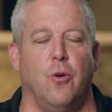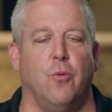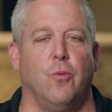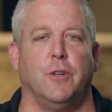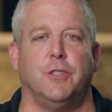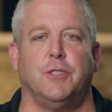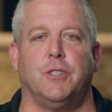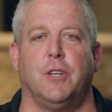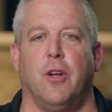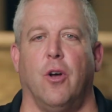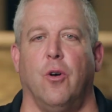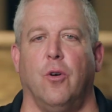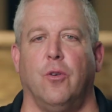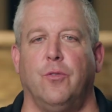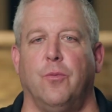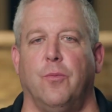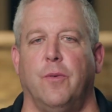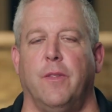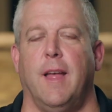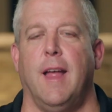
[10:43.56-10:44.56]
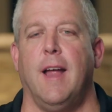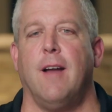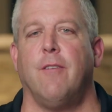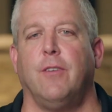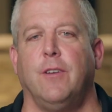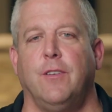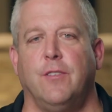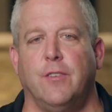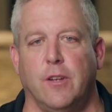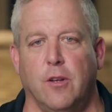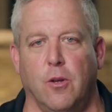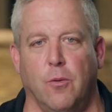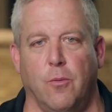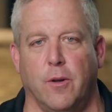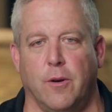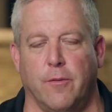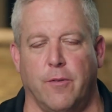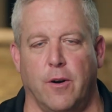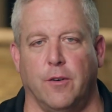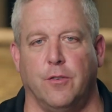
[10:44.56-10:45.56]
which goes with every single
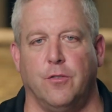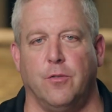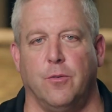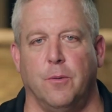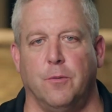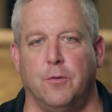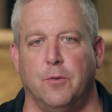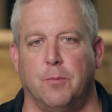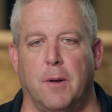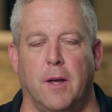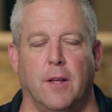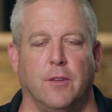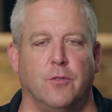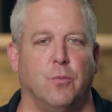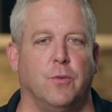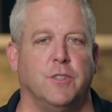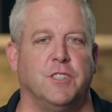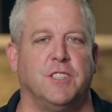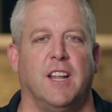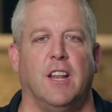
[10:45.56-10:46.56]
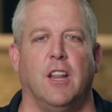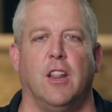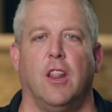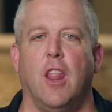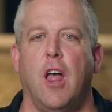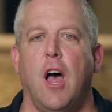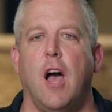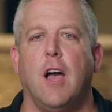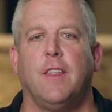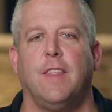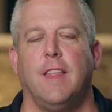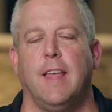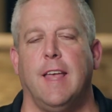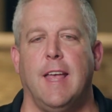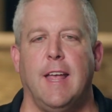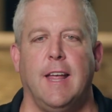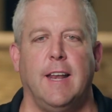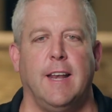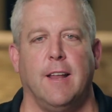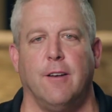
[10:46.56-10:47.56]
one of our swim spas, which can lock the
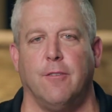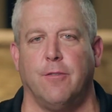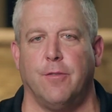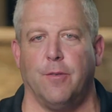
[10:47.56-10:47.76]
heat in